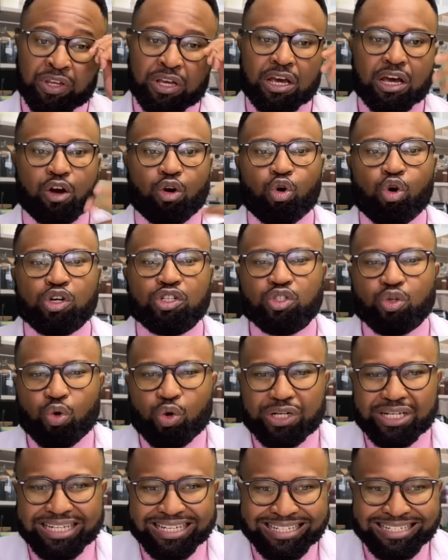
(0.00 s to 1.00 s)
A cost
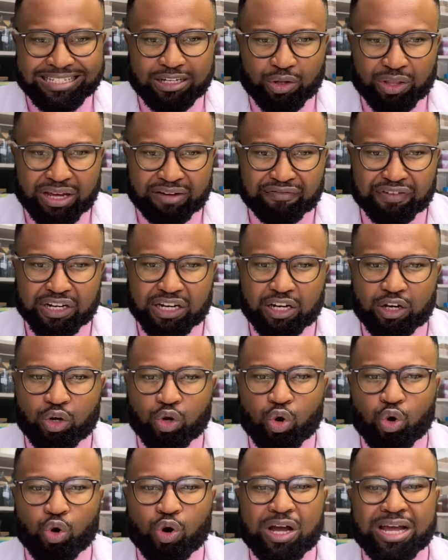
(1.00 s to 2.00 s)
order in South African
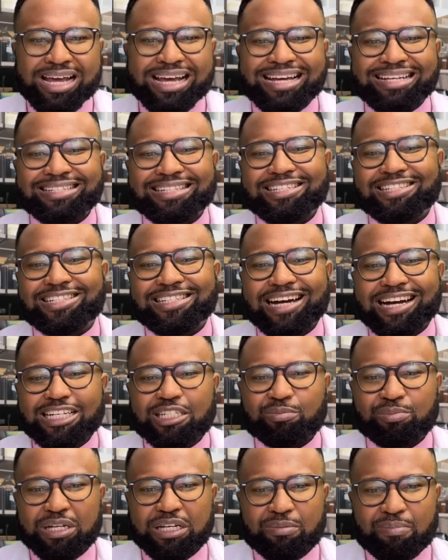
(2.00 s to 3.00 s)
law is a
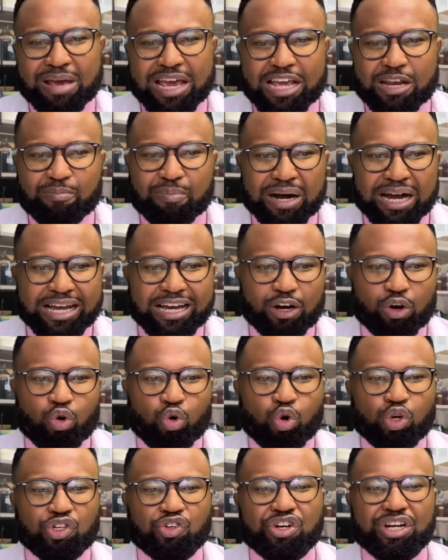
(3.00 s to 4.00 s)
judgment made by a
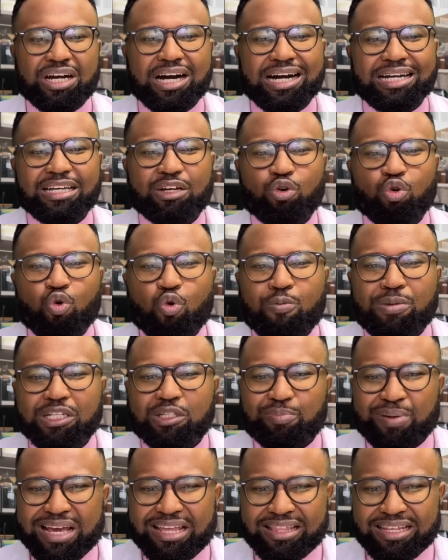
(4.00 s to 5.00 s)
court regarding who
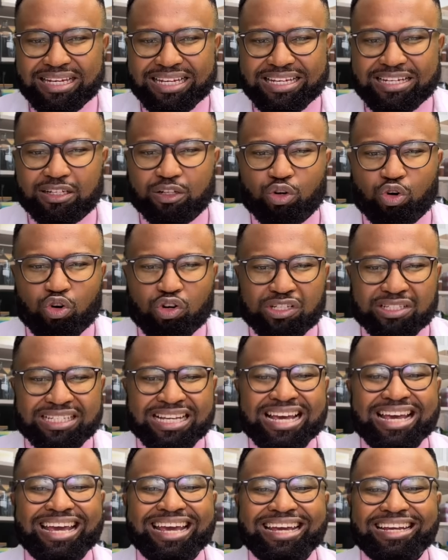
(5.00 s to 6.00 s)
must pay the legal costs
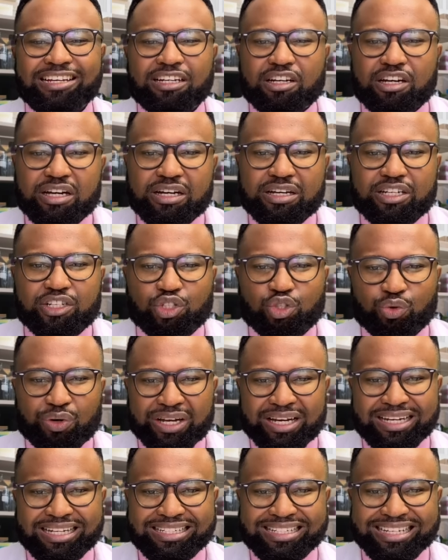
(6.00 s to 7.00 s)
incurred
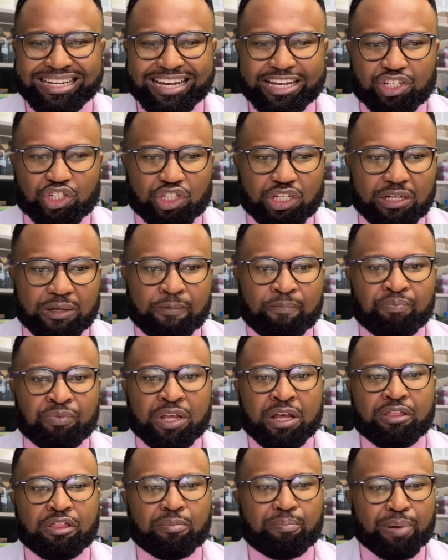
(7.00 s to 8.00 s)
during litigation.
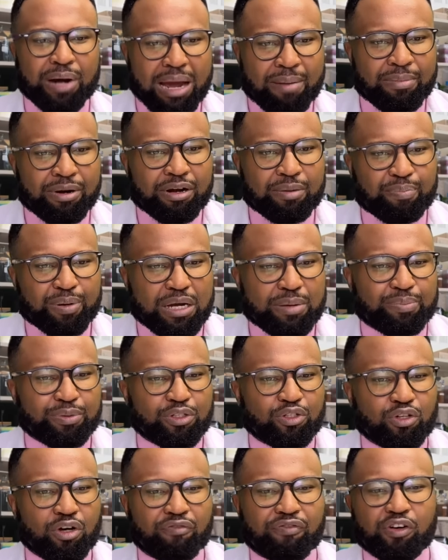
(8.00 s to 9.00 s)
The primary
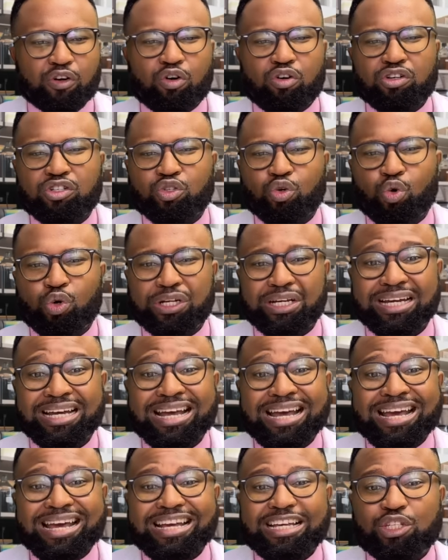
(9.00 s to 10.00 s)
purpose of a cost order
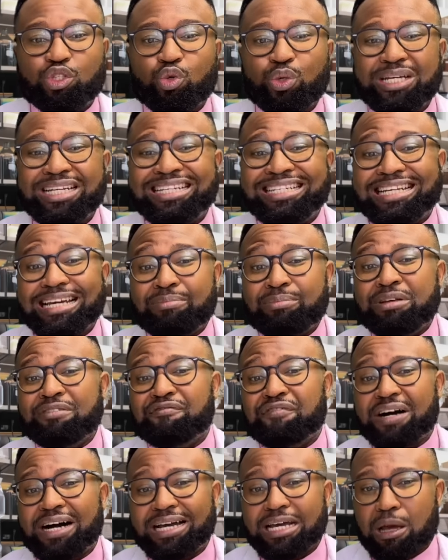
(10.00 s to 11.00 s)
is to
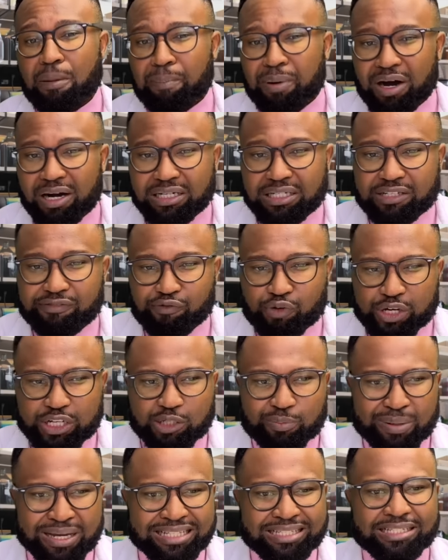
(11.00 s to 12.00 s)
indemnify a party for
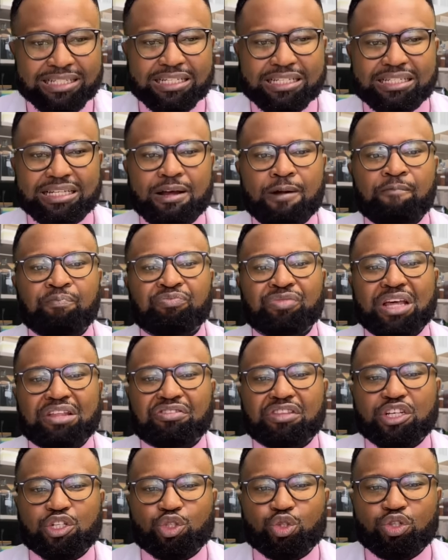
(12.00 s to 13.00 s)
expenses that
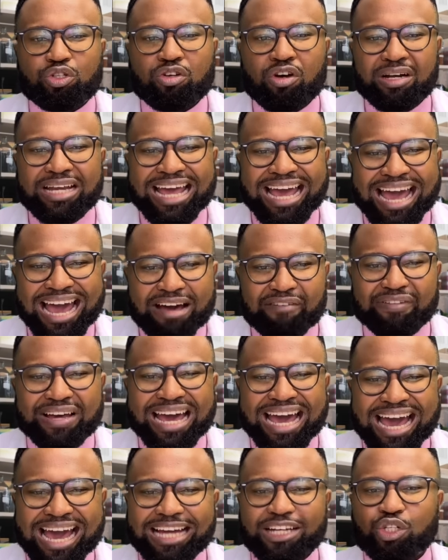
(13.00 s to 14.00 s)
they should not have
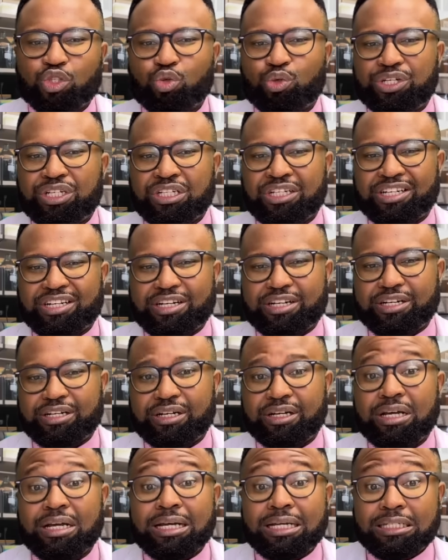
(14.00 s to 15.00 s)
had to incur,
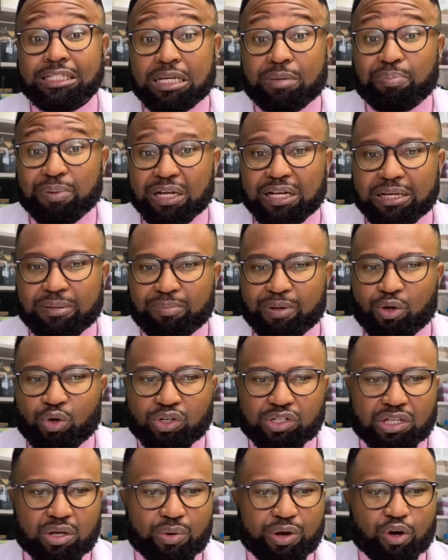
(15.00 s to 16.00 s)
typically
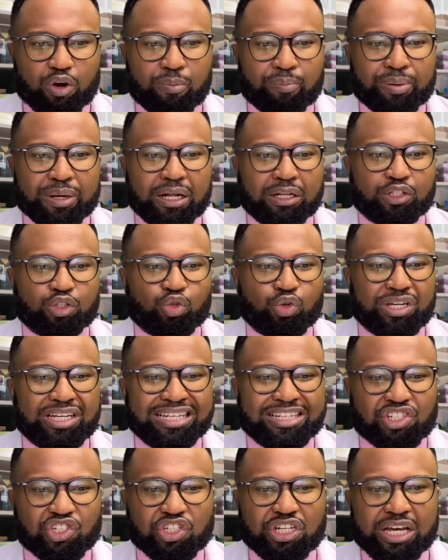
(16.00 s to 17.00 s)
because they were compelled to
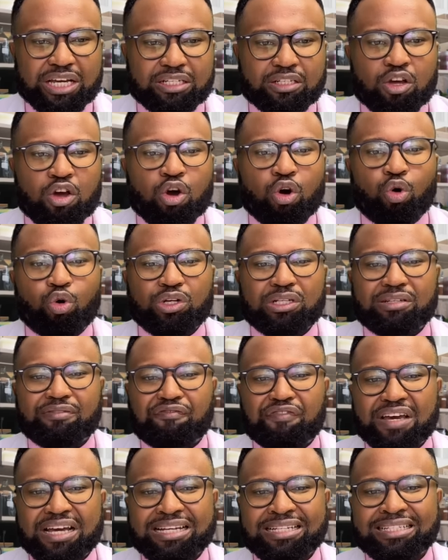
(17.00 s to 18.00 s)
initiate or
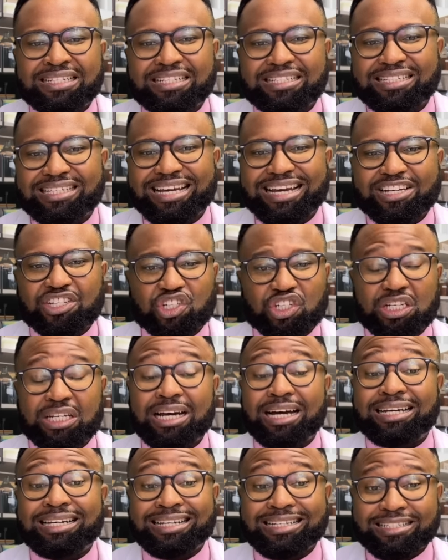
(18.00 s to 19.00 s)
defend litigation
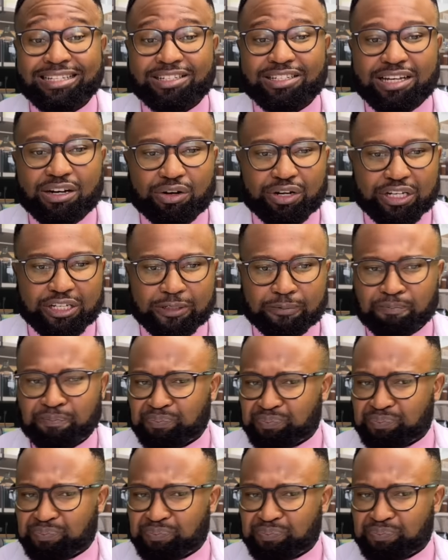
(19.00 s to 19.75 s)
unnecessarily.